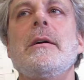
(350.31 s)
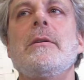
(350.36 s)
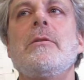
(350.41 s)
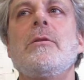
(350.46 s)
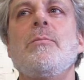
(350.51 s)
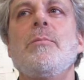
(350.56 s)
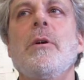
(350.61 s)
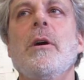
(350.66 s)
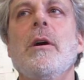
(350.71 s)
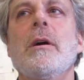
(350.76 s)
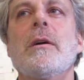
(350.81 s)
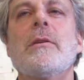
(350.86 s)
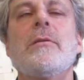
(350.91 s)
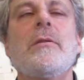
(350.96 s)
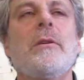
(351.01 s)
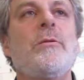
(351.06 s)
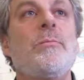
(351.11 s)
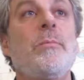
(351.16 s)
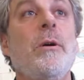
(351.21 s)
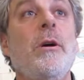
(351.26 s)
to
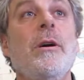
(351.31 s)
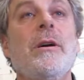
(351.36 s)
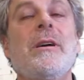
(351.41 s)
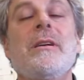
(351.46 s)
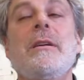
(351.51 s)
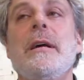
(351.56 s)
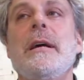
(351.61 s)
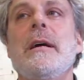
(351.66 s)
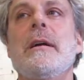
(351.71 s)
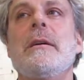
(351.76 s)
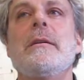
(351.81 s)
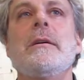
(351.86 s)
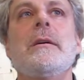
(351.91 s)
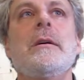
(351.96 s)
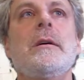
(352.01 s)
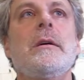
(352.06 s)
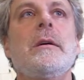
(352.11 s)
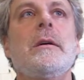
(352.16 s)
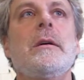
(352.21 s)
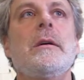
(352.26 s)
parks as parkland.
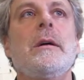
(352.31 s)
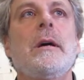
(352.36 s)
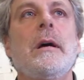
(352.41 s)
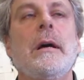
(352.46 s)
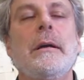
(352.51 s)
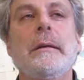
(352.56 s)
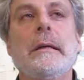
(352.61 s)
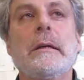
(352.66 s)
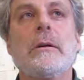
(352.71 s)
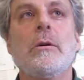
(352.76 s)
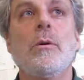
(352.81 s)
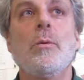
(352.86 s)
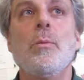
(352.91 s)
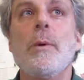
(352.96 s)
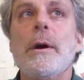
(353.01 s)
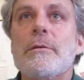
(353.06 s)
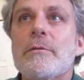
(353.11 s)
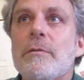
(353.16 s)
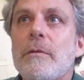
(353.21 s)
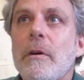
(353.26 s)
I think Old
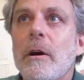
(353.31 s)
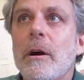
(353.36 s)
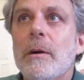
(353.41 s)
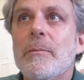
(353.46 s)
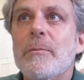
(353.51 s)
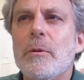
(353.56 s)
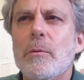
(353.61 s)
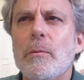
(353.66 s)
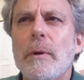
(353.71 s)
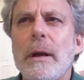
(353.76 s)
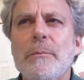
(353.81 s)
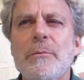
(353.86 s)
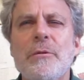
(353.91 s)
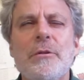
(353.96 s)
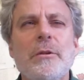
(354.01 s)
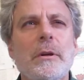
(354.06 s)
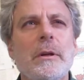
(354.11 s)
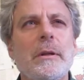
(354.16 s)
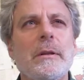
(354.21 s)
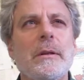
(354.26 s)
West Farms and
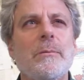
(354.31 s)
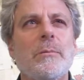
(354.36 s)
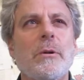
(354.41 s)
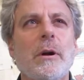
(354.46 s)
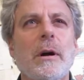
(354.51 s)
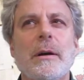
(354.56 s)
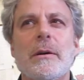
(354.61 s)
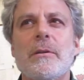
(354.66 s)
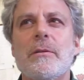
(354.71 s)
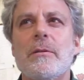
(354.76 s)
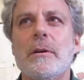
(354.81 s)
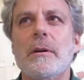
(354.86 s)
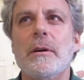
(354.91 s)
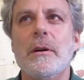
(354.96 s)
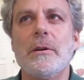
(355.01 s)
Remsen in the Bronx